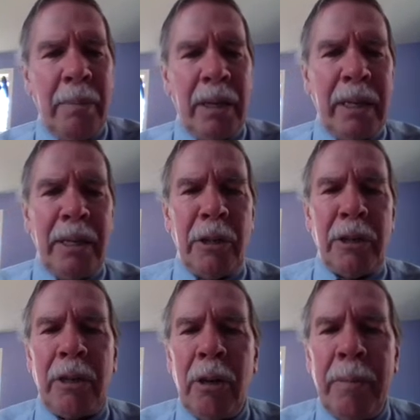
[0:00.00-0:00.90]
inability
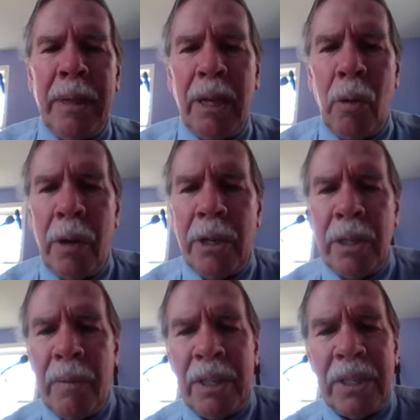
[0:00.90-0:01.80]
to determine the
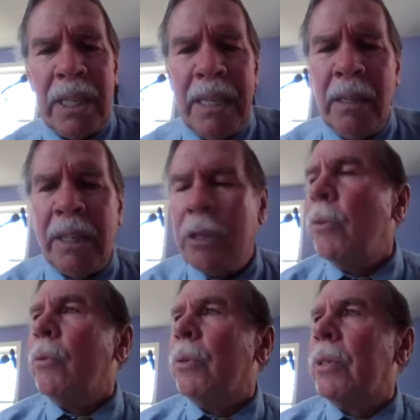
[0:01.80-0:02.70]
origin of the steel
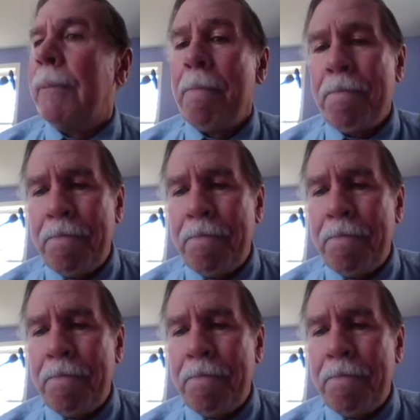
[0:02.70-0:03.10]
used.